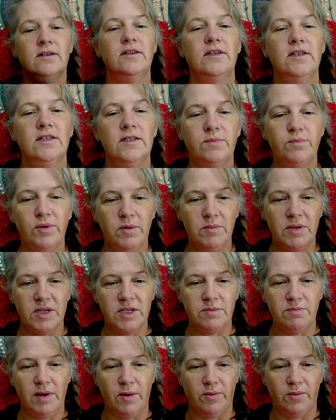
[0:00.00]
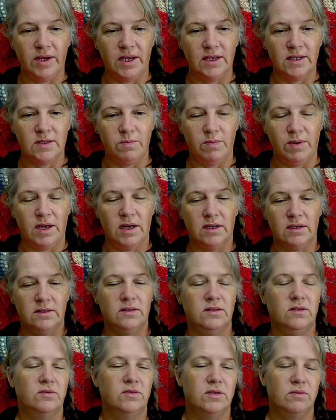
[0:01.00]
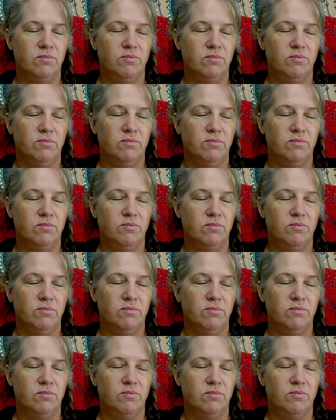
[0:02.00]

is pretty much my wingspan so it's